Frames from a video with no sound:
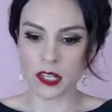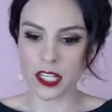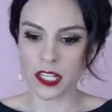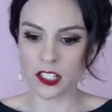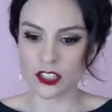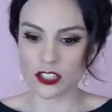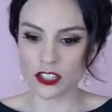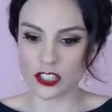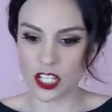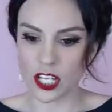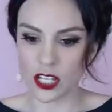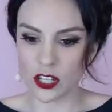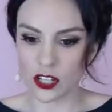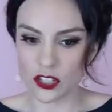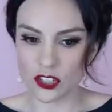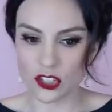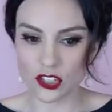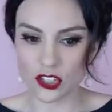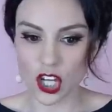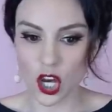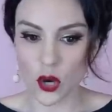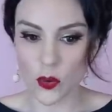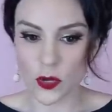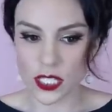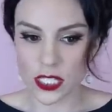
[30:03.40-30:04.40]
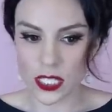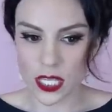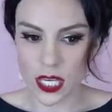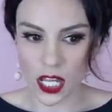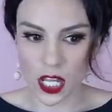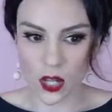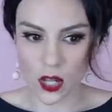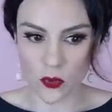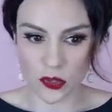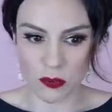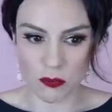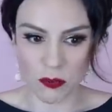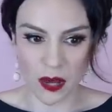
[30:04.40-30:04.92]
we're playing show and tell
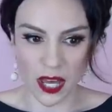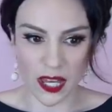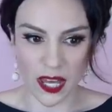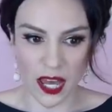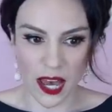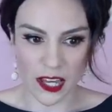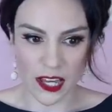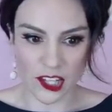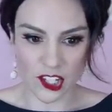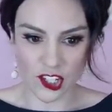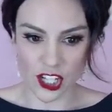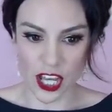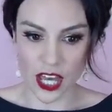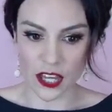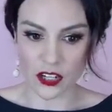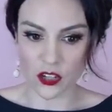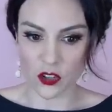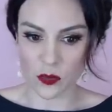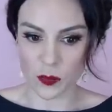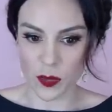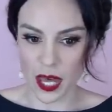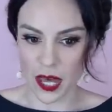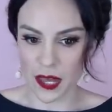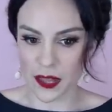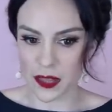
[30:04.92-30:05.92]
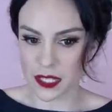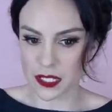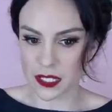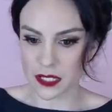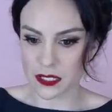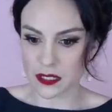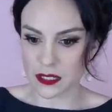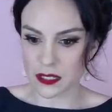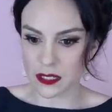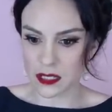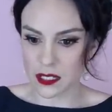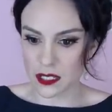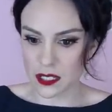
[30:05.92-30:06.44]
with my eyeshadow
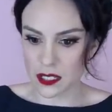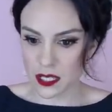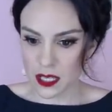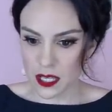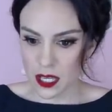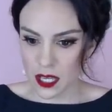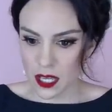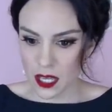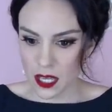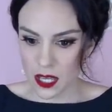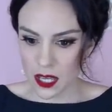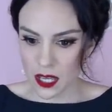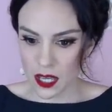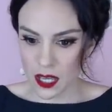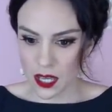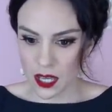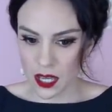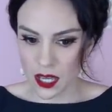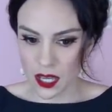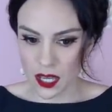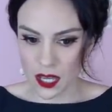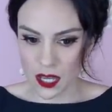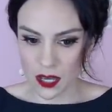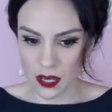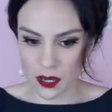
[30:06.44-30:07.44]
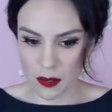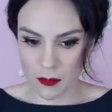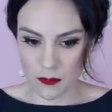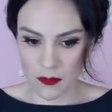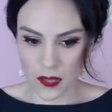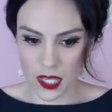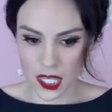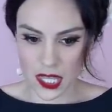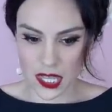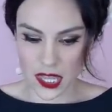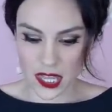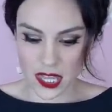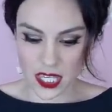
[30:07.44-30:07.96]
palettes.
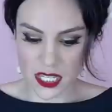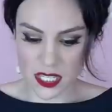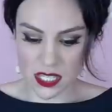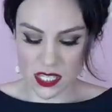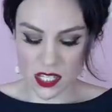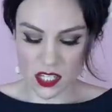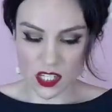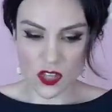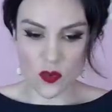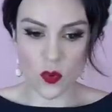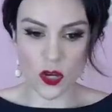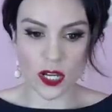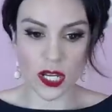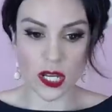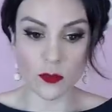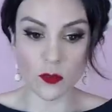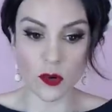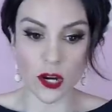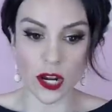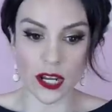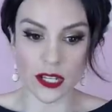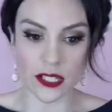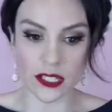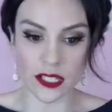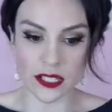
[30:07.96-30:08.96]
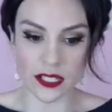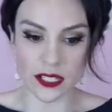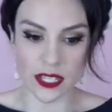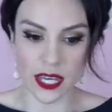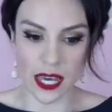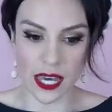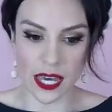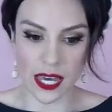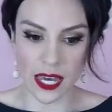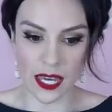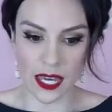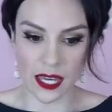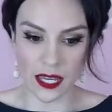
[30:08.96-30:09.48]
This is the one I'm wearing
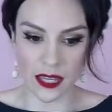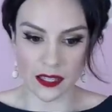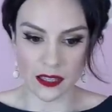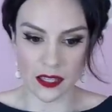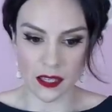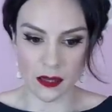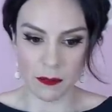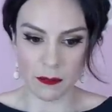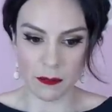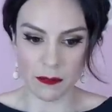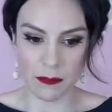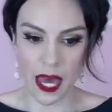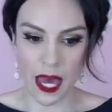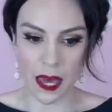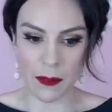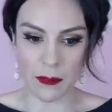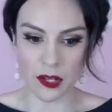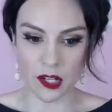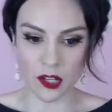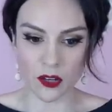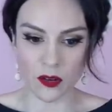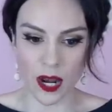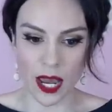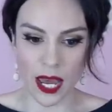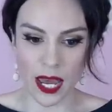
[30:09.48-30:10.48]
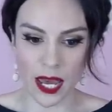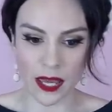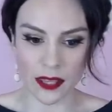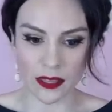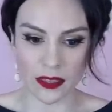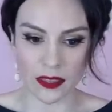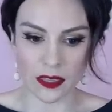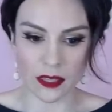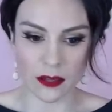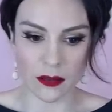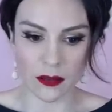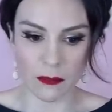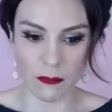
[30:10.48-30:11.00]
today, the Pat McGrath
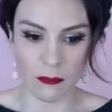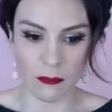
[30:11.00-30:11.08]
